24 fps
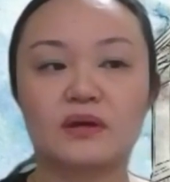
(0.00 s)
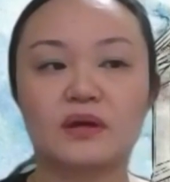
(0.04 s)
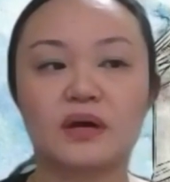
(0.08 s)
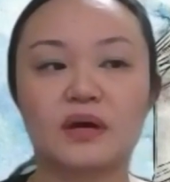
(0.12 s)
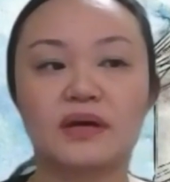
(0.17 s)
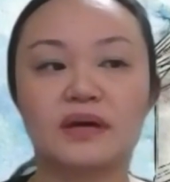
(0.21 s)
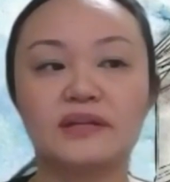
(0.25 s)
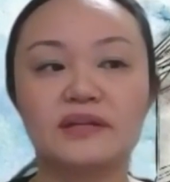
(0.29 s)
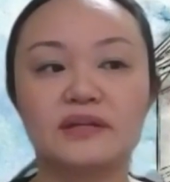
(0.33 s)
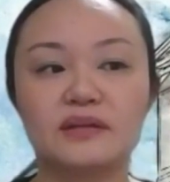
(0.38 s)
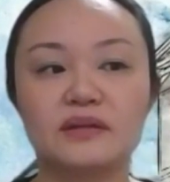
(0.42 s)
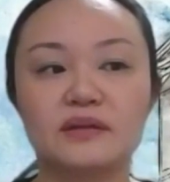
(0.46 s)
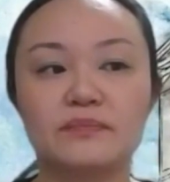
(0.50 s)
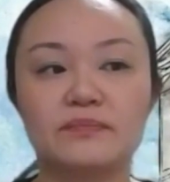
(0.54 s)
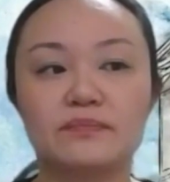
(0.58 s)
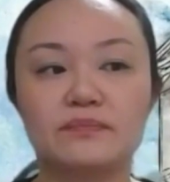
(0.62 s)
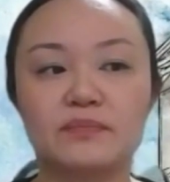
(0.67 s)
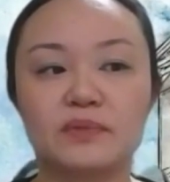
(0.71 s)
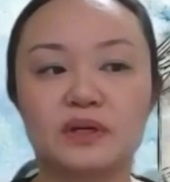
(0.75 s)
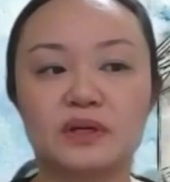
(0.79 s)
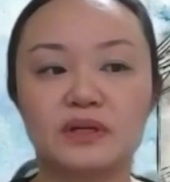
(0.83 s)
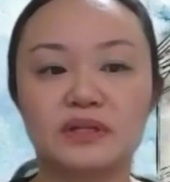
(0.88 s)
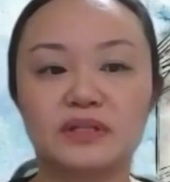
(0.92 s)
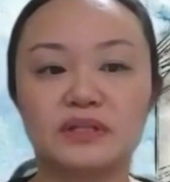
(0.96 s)
other
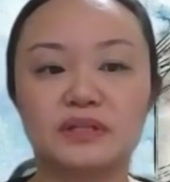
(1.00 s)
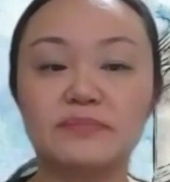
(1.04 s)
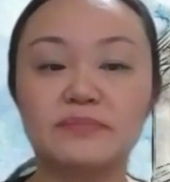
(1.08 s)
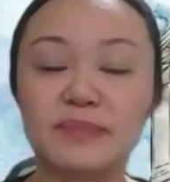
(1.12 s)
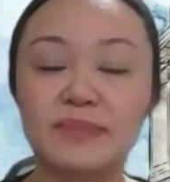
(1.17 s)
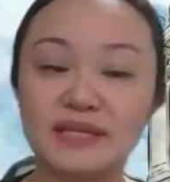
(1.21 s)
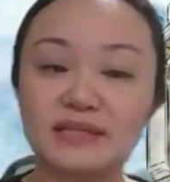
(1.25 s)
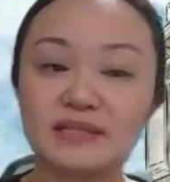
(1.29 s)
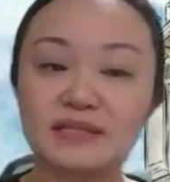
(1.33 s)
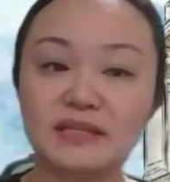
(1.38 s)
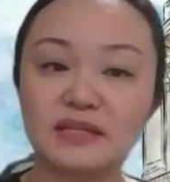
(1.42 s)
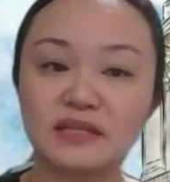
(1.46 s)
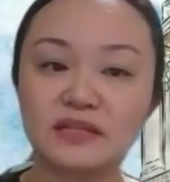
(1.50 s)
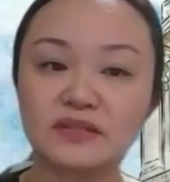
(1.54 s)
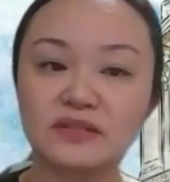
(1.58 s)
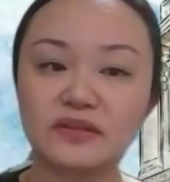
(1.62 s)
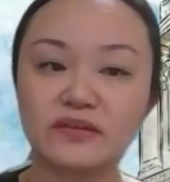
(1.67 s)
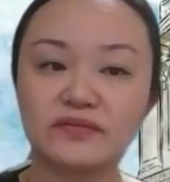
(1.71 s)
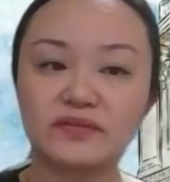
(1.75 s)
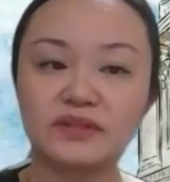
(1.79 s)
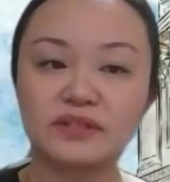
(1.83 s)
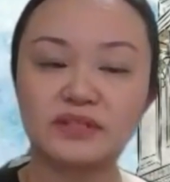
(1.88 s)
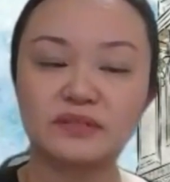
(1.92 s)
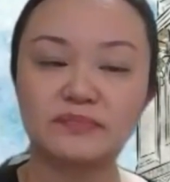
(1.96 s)
species
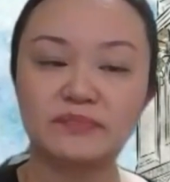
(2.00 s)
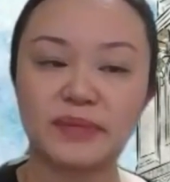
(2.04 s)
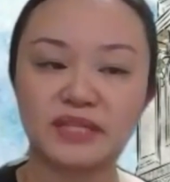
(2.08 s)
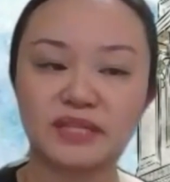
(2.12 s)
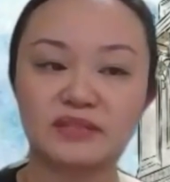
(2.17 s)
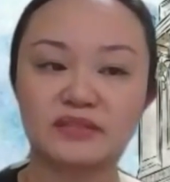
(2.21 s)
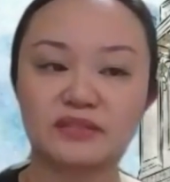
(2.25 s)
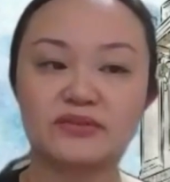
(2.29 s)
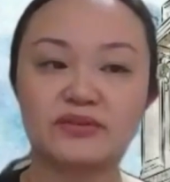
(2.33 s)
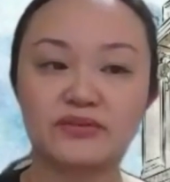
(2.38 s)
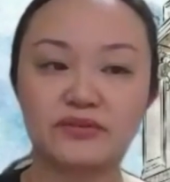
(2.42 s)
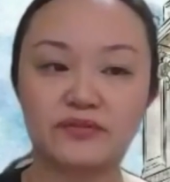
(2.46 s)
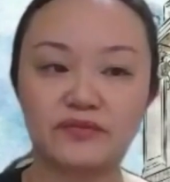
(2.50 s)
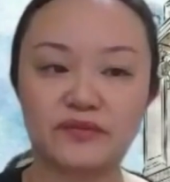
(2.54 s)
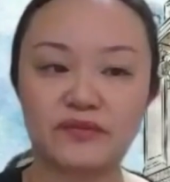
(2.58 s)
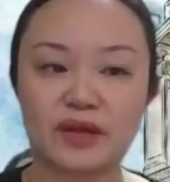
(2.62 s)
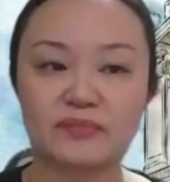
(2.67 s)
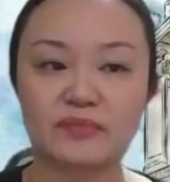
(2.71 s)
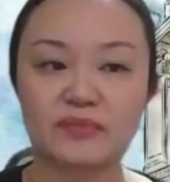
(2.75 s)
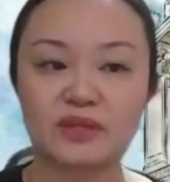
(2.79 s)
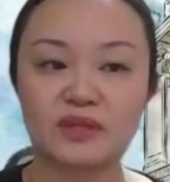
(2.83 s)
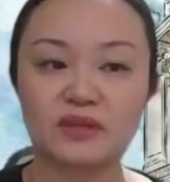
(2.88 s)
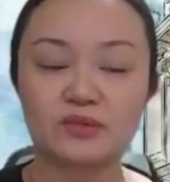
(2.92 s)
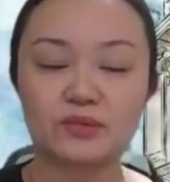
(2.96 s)
of this bacterial
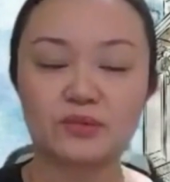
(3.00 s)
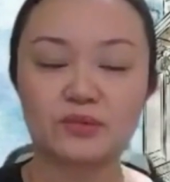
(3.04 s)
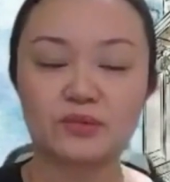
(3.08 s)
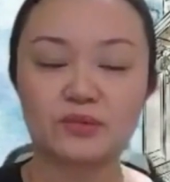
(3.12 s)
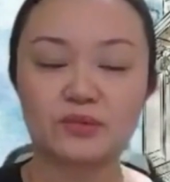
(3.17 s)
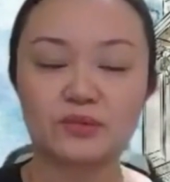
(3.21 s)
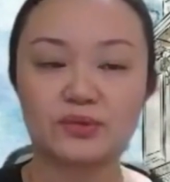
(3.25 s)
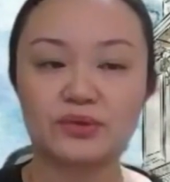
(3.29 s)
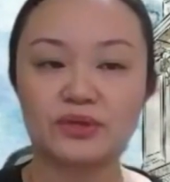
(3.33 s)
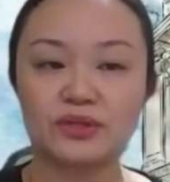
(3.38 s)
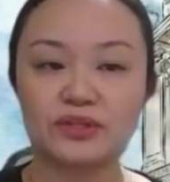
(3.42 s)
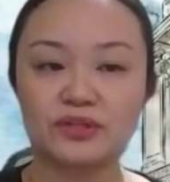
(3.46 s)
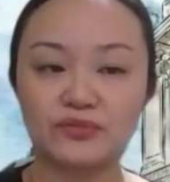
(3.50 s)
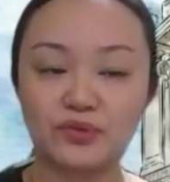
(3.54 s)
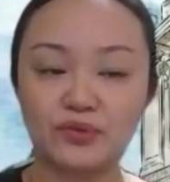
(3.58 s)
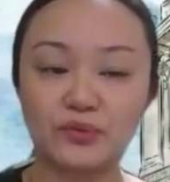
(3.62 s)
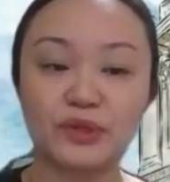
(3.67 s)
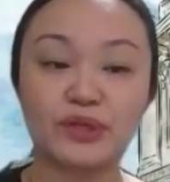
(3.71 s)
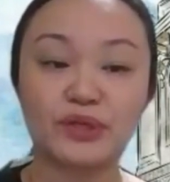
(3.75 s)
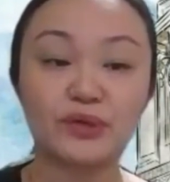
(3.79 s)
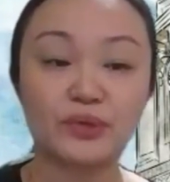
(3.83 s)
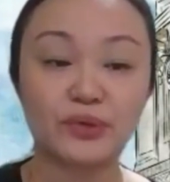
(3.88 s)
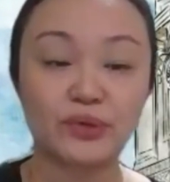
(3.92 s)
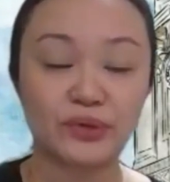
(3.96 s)
family known as
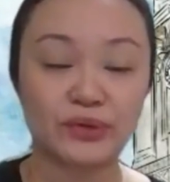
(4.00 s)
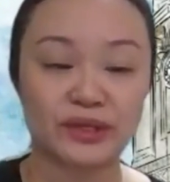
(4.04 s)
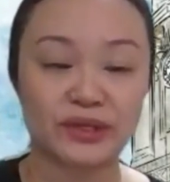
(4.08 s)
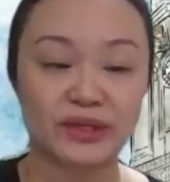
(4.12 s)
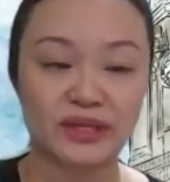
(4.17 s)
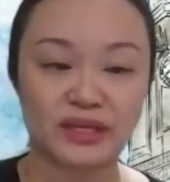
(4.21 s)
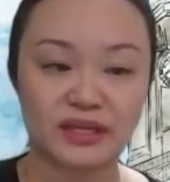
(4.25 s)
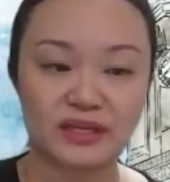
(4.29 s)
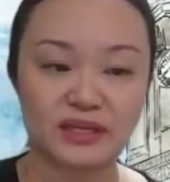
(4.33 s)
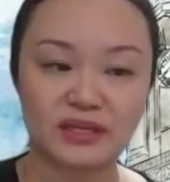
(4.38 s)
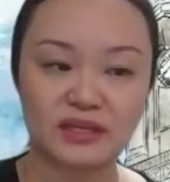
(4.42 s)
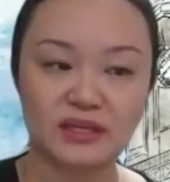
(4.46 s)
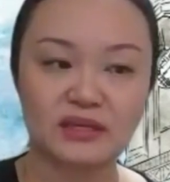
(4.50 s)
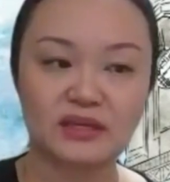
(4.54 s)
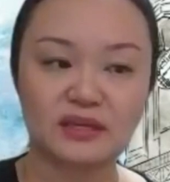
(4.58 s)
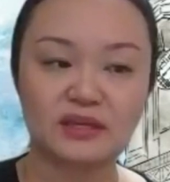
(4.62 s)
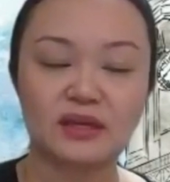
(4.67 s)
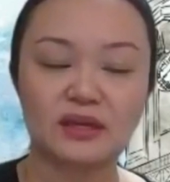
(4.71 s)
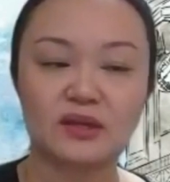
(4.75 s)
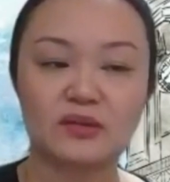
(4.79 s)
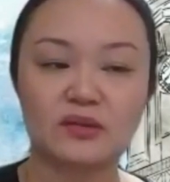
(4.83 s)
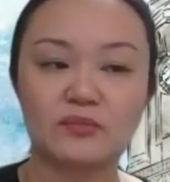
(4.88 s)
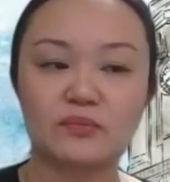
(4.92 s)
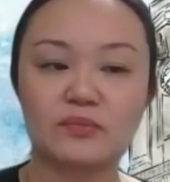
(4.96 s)

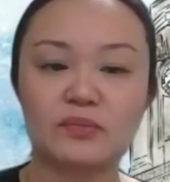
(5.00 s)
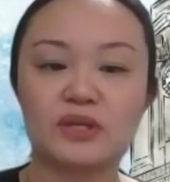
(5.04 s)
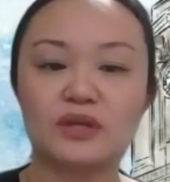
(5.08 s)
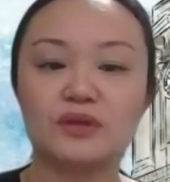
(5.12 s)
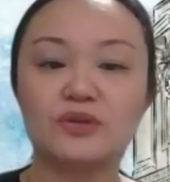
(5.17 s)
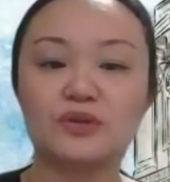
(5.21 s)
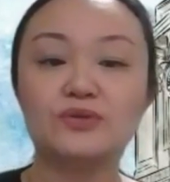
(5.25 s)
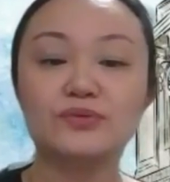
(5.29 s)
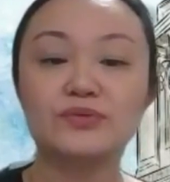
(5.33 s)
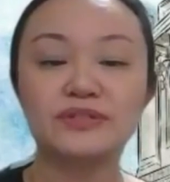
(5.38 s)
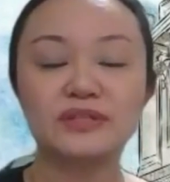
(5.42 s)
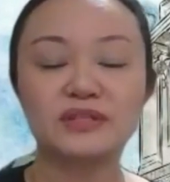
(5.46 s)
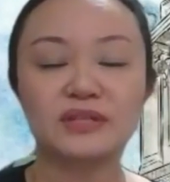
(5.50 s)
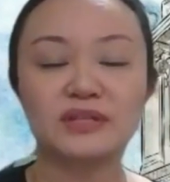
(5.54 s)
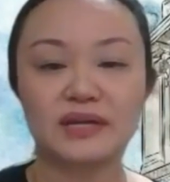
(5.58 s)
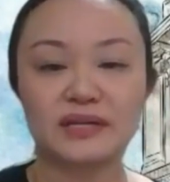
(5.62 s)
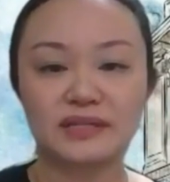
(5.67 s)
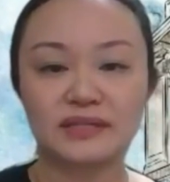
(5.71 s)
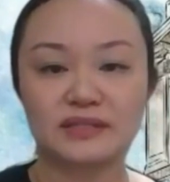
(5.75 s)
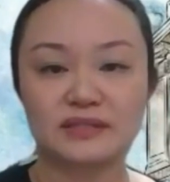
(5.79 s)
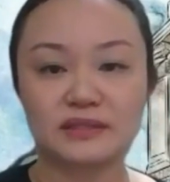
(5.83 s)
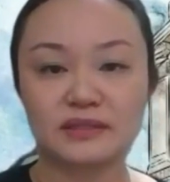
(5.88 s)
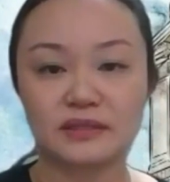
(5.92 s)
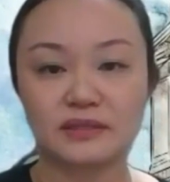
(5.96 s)
Ruminococcaceae can be
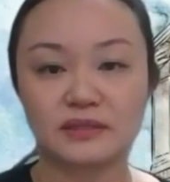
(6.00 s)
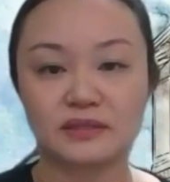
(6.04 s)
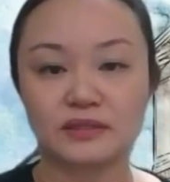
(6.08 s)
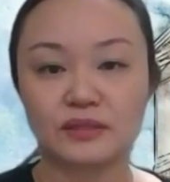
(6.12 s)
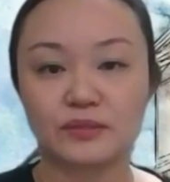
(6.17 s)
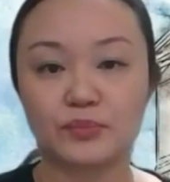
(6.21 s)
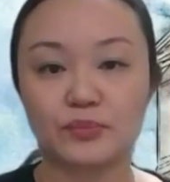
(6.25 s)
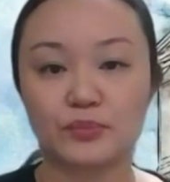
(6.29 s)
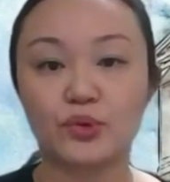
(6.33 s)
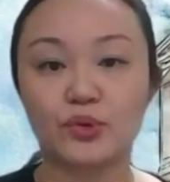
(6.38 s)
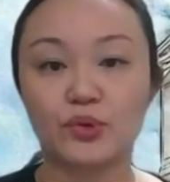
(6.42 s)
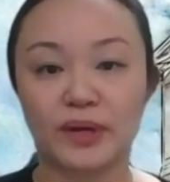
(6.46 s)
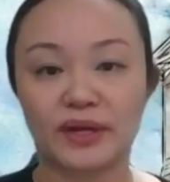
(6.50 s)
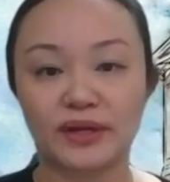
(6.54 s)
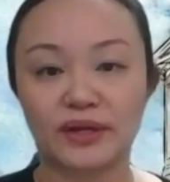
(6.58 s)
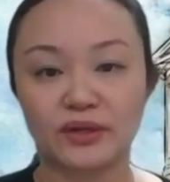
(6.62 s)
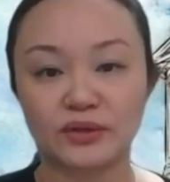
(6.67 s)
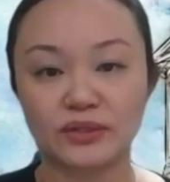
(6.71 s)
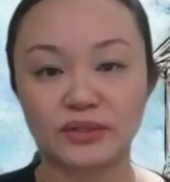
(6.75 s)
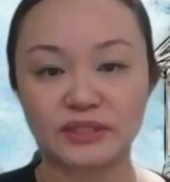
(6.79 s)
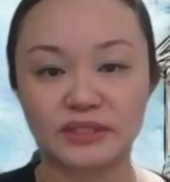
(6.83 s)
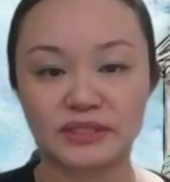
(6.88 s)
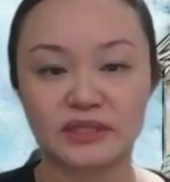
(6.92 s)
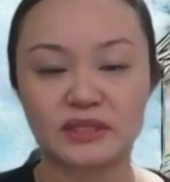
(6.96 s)
utilized as a
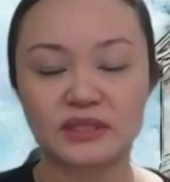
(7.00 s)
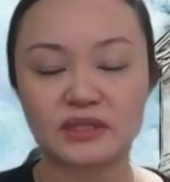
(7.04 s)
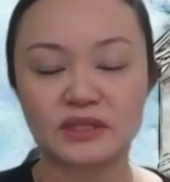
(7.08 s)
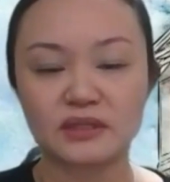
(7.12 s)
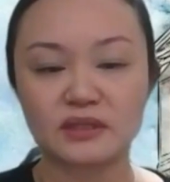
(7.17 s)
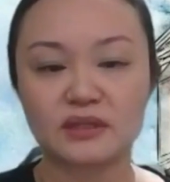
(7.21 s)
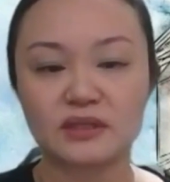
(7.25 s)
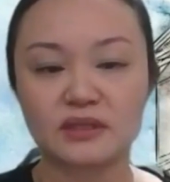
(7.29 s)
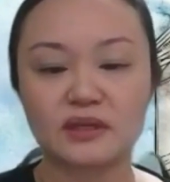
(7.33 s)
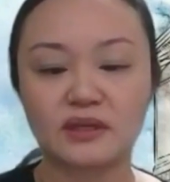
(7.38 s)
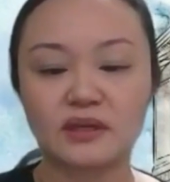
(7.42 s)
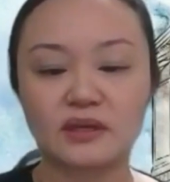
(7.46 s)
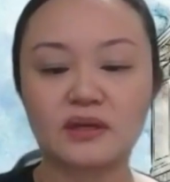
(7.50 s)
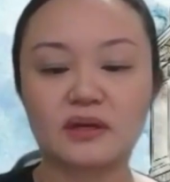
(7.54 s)
probiotic